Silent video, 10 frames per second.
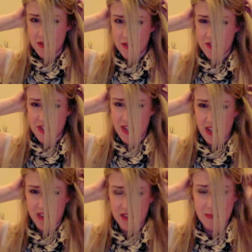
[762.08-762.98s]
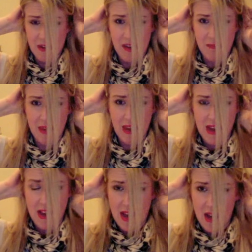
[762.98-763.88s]
of see it. It looks a bit lumpy
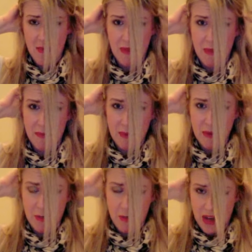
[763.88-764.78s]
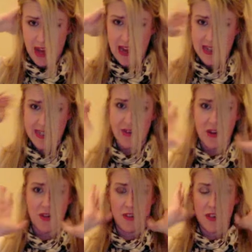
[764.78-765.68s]
and bumpy when you put your hair down
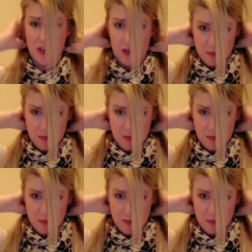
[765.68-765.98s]
over the top.